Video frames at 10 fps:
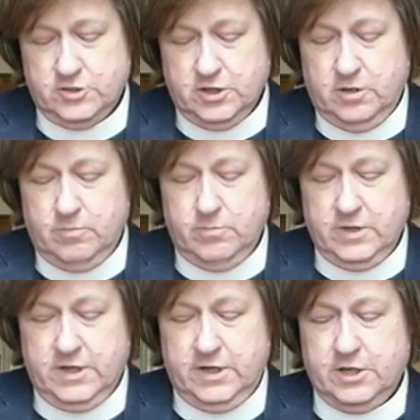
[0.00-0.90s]

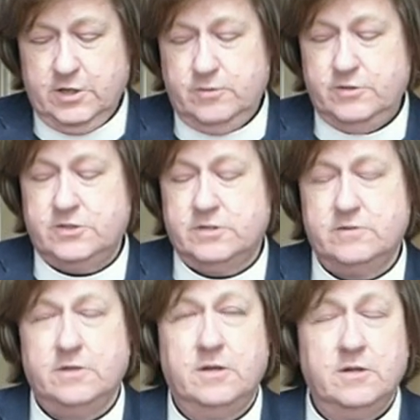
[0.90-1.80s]
Tom
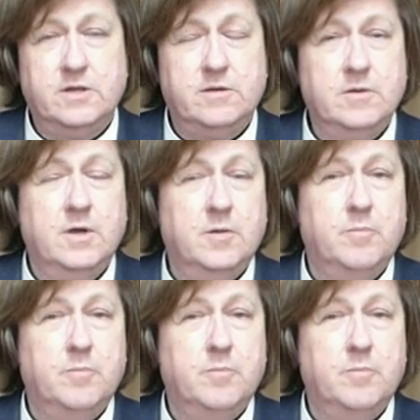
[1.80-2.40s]
includes another